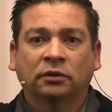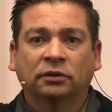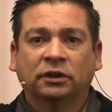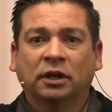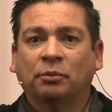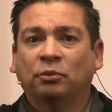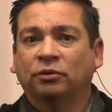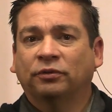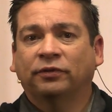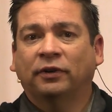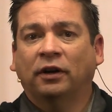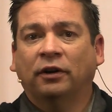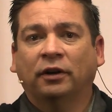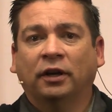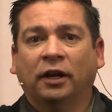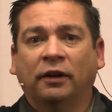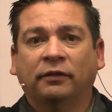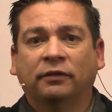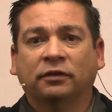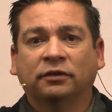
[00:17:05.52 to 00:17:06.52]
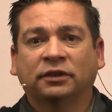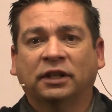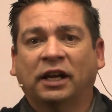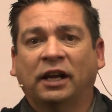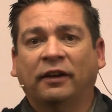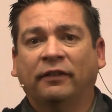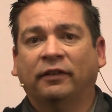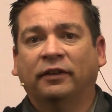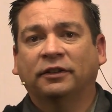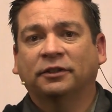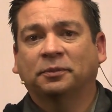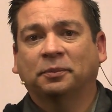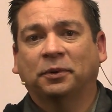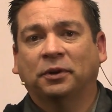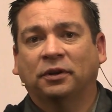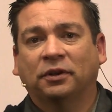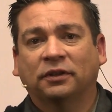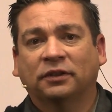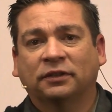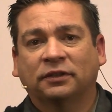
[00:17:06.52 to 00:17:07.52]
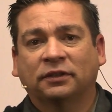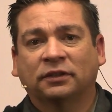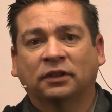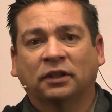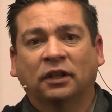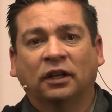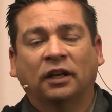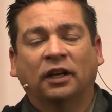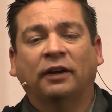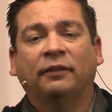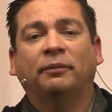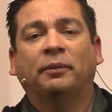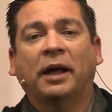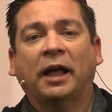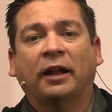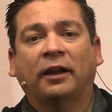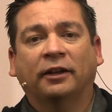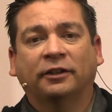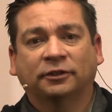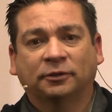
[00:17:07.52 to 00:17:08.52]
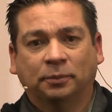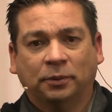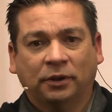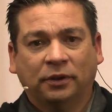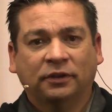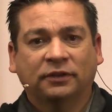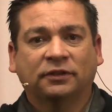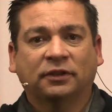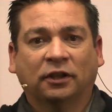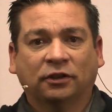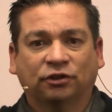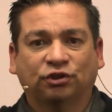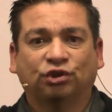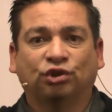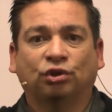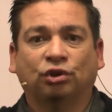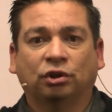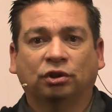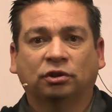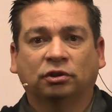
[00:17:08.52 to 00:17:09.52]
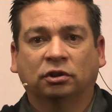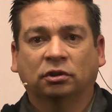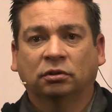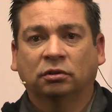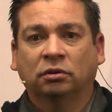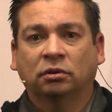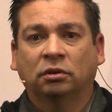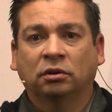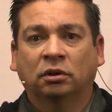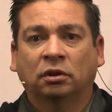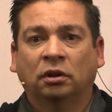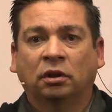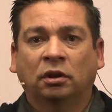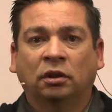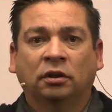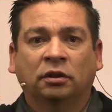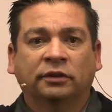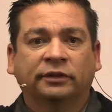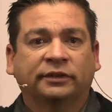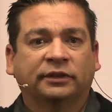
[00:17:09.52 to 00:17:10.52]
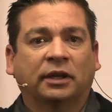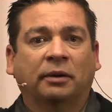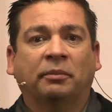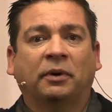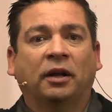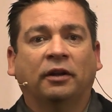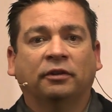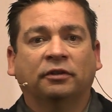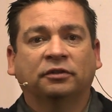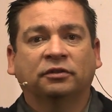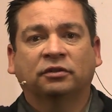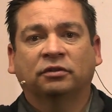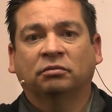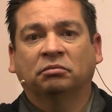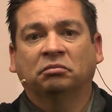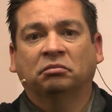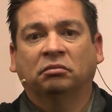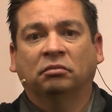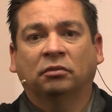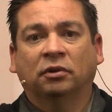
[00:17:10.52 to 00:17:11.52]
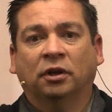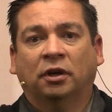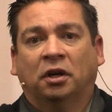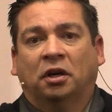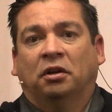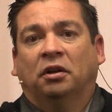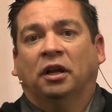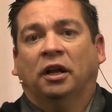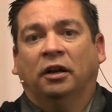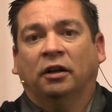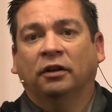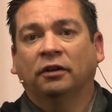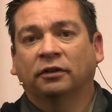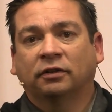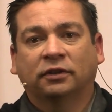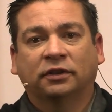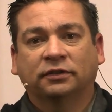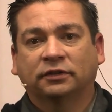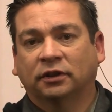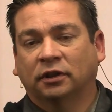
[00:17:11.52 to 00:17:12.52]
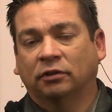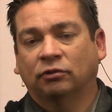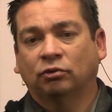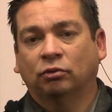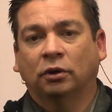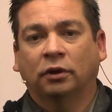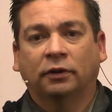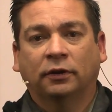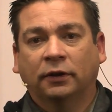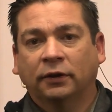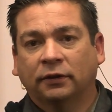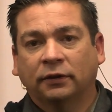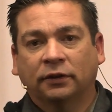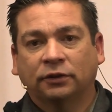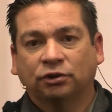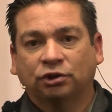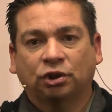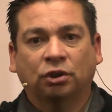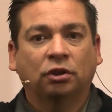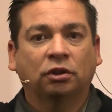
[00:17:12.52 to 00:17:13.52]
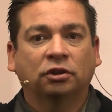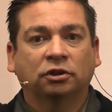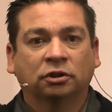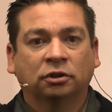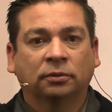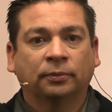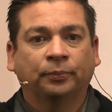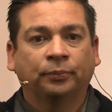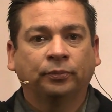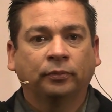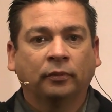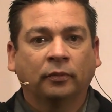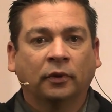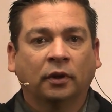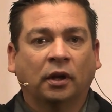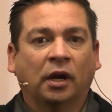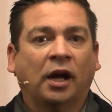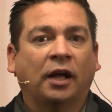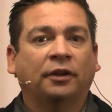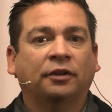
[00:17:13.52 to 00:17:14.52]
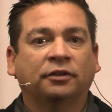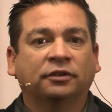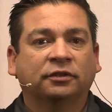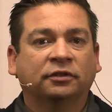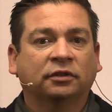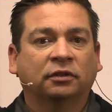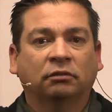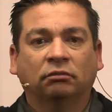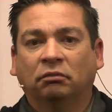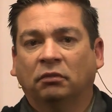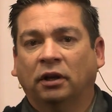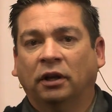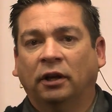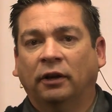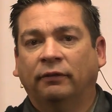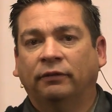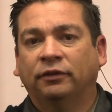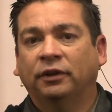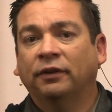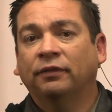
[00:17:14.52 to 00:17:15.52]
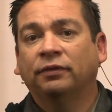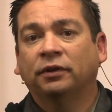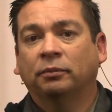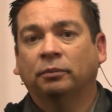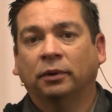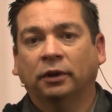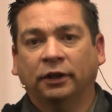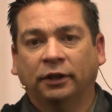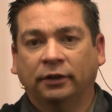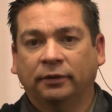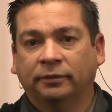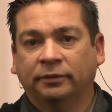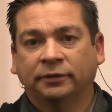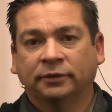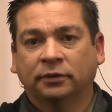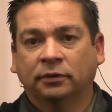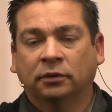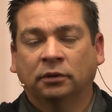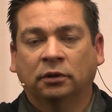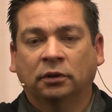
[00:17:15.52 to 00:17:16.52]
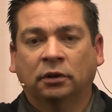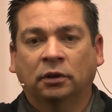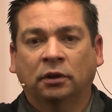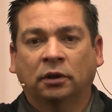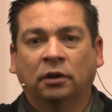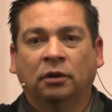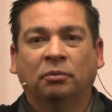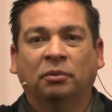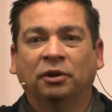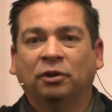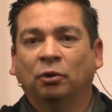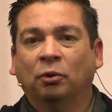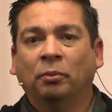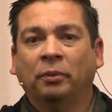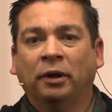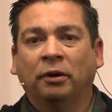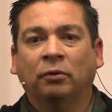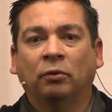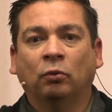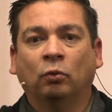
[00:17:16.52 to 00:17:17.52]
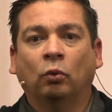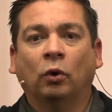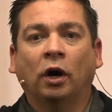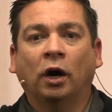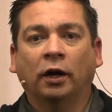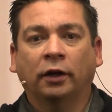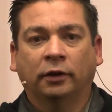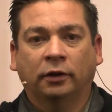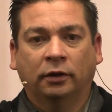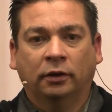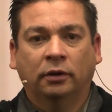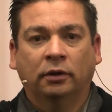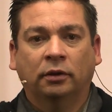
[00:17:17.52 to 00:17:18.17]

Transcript: Some of our neighbors have experience, have bad experience at church. Some others, they are not interested to attend the church. Others have different beliefs. But no matter what,